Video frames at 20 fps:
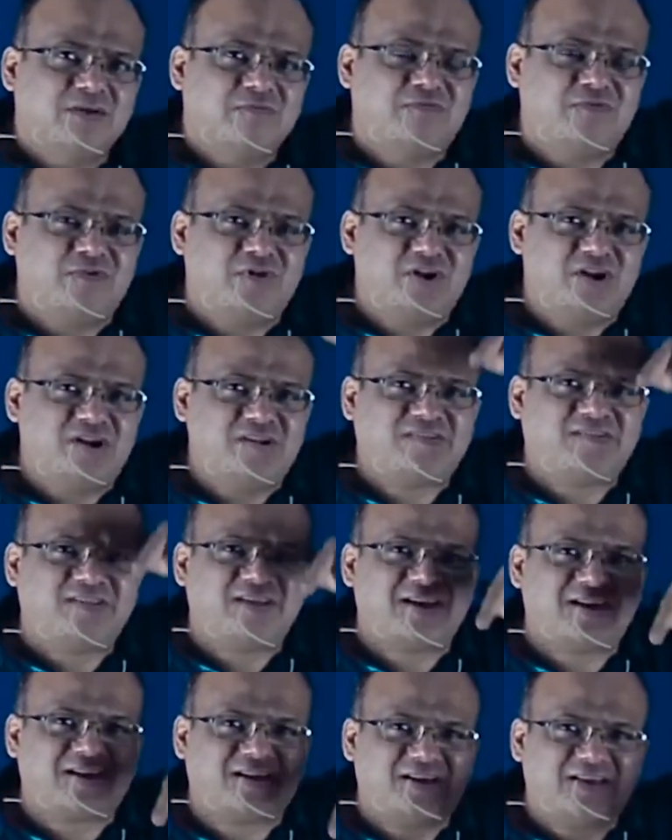Full
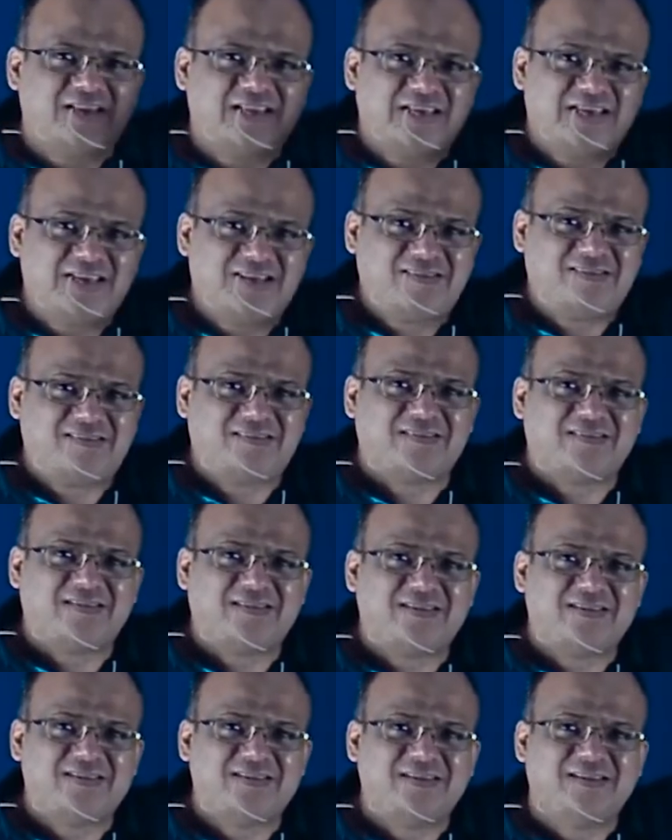circle
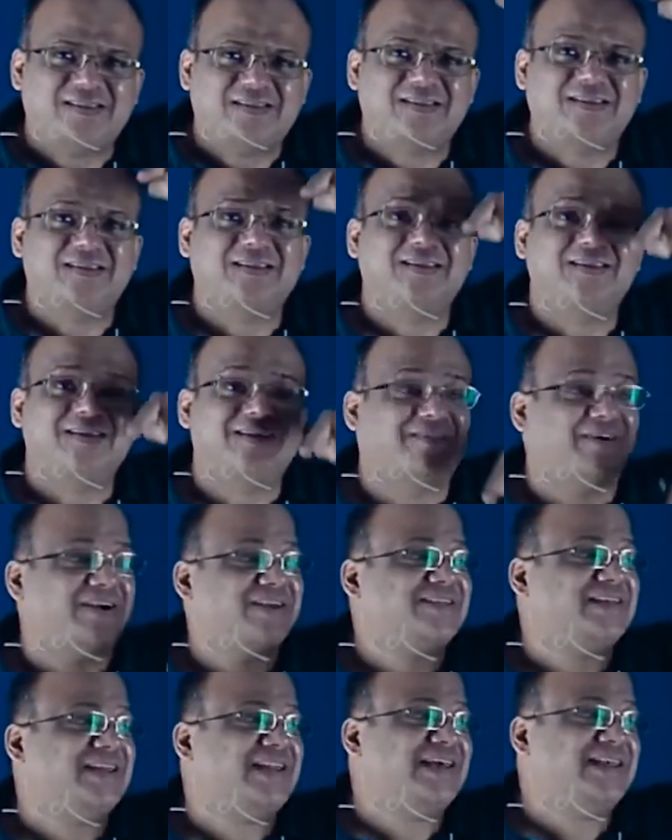is, what
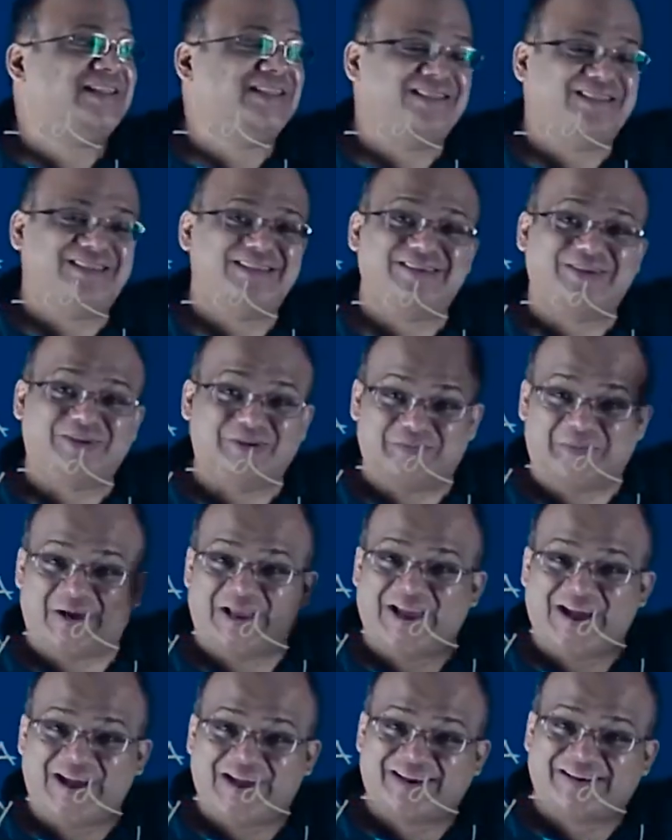is the length? 2
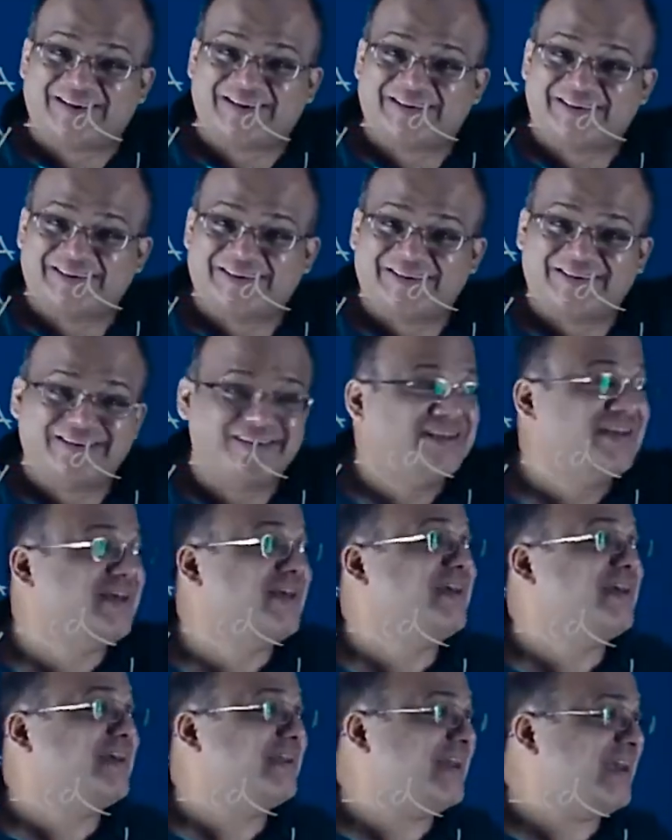pi r,
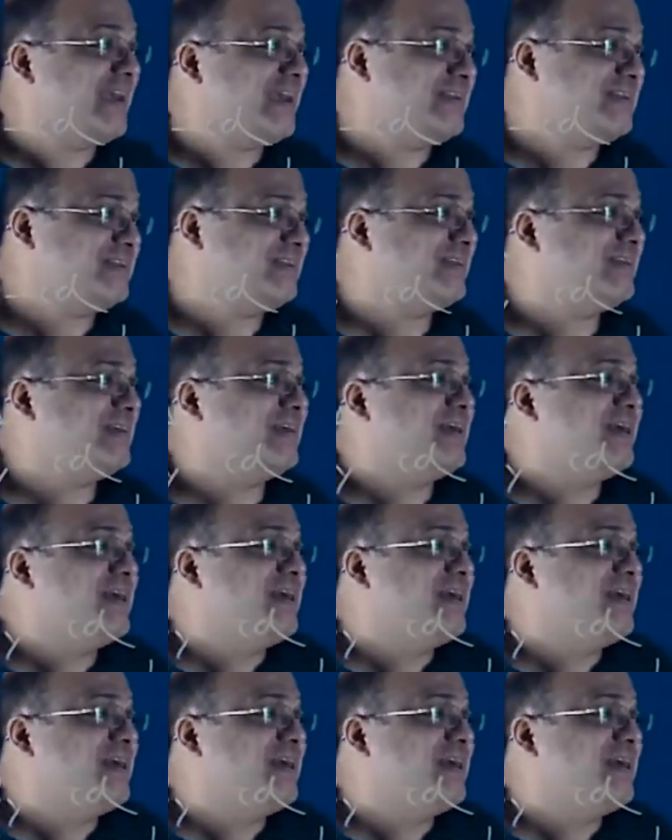right?